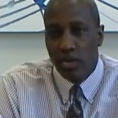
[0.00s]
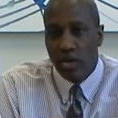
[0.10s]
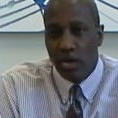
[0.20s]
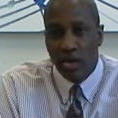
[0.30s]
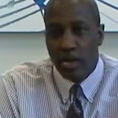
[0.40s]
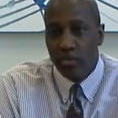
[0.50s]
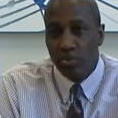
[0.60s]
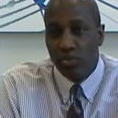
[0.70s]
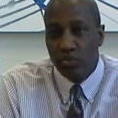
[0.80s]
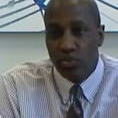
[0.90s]
are
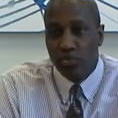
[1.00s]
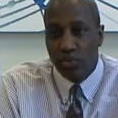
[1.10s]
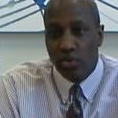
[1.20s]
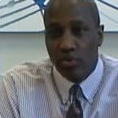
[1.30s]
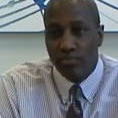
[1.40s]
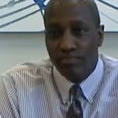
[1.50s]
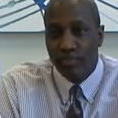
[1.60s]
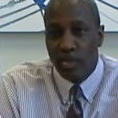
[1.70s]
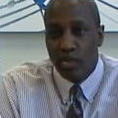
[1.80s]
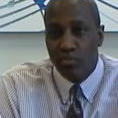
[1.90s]
unable to do so
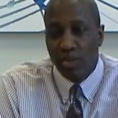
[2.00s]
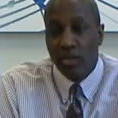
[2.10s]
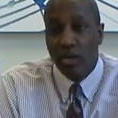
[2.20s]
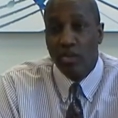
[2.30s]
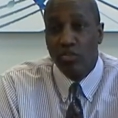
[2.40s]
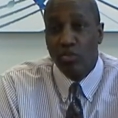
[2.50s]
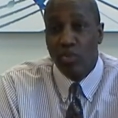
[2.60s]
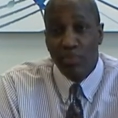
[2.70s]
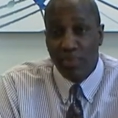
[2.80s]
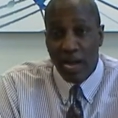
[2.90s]
because
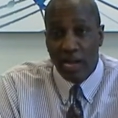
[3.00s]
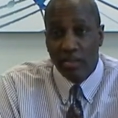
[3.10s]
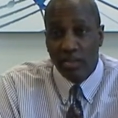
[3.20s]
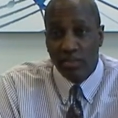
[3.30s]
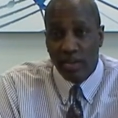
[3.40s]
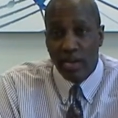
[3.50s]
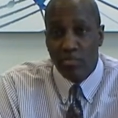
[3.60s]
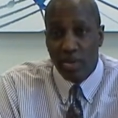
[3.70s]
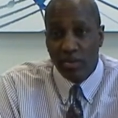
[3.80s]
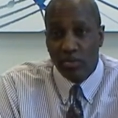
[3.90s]
we find that
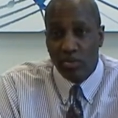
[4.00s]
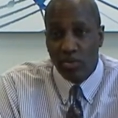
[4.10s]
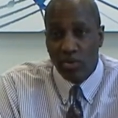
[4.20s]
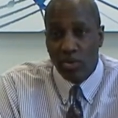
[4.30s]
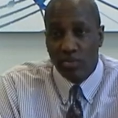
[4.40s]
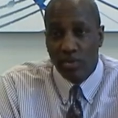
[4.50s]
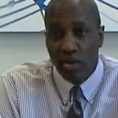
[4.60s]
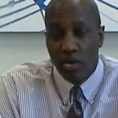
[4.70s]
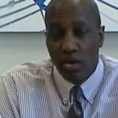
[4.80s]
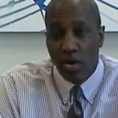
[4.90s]
their medical costs
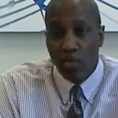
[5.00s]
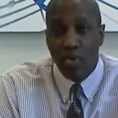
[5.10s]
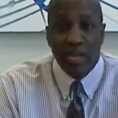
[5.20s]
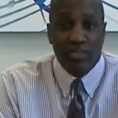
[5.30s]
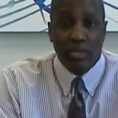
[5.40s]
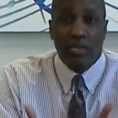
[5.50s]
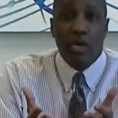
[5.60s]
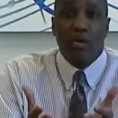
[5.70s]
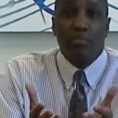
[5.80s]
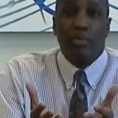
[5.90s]
are ratcheted
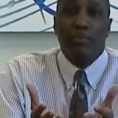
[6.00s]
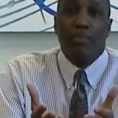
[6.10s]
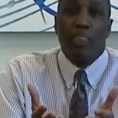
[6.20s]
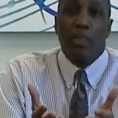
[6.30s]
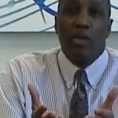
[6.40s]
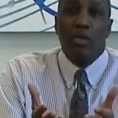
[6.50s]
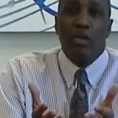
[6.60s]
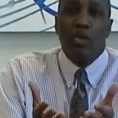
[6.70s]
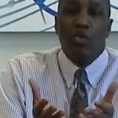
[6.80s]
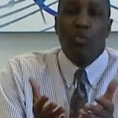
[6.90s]
up.
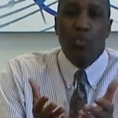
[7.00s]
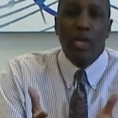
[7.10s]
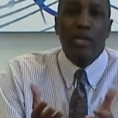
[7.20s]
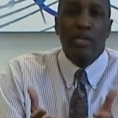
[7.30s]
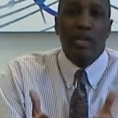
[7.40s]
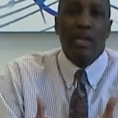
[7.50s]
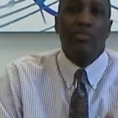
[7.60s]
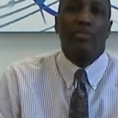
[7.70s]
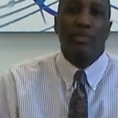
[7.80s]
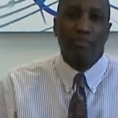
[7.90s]
When a
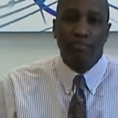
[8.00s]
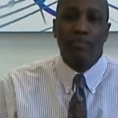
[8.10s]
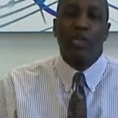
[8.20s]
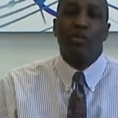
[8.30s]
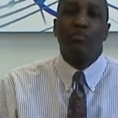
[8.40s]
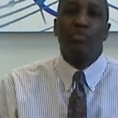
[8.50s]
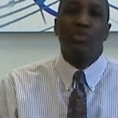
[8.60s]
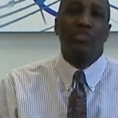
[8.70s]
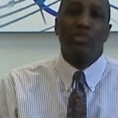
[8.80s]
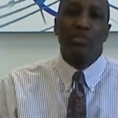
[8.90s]
nation
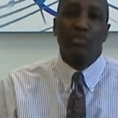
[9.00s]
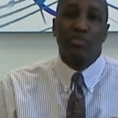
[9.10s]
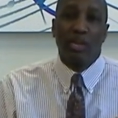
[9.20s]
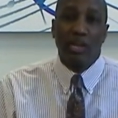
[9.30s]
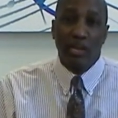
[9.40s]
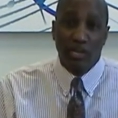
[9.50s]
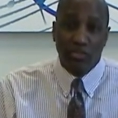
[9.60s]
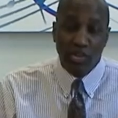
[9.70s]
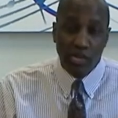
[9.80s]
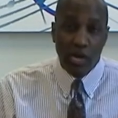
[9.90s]
pushes
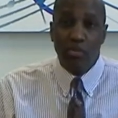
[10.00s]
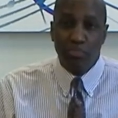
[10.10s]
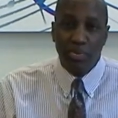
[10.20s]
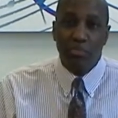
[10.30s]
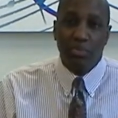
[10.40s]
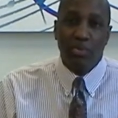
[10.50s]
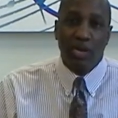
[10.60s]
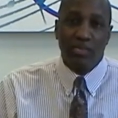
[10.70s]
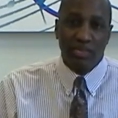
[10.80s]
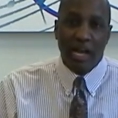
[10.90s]
its young people
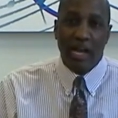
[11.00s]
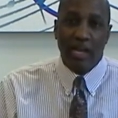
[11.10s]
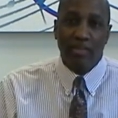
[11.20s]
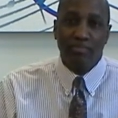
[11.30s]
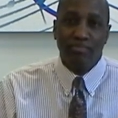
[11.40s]
aside